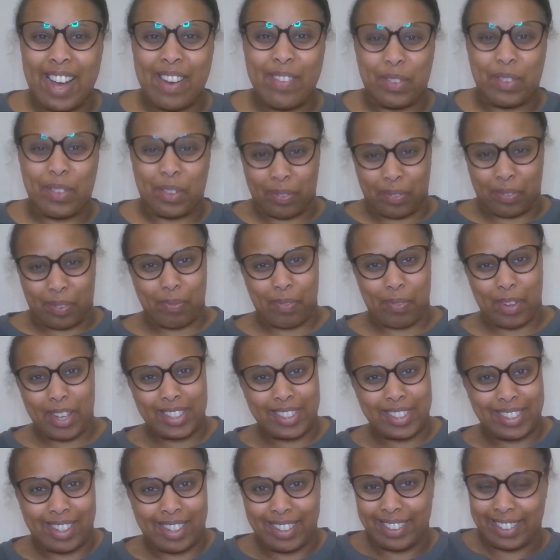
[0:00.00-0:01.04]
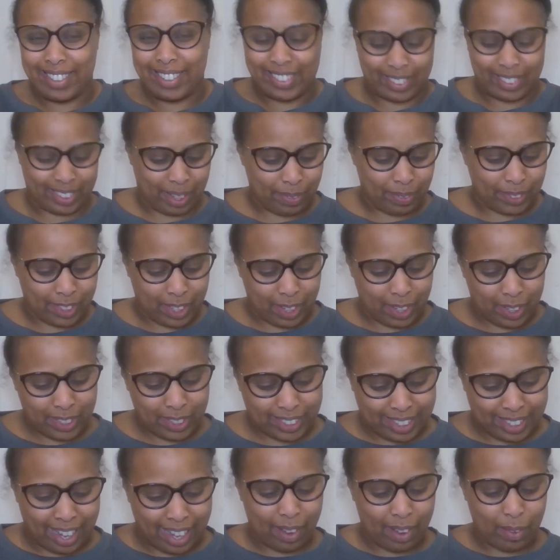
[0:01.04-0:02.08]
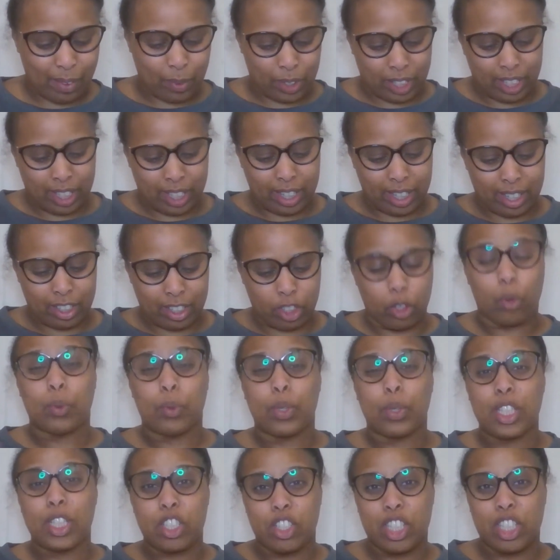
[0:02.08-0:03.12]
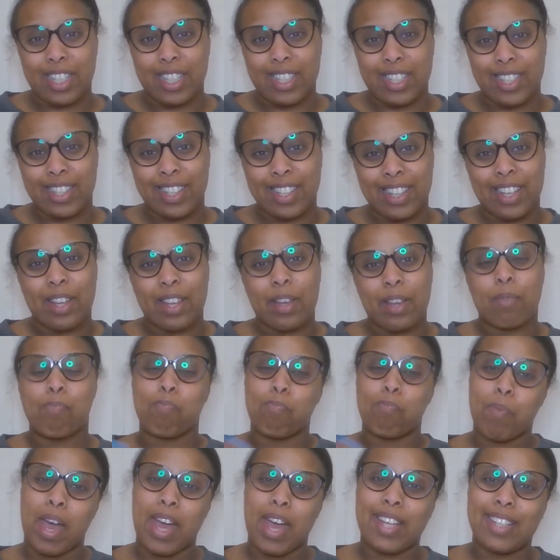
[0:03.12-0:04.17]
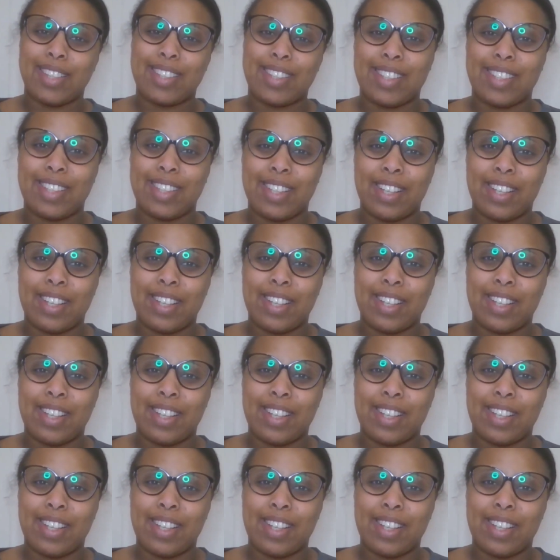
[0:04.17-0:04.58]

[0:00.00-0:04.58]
One of the best highlights of the episode is that Yoichi met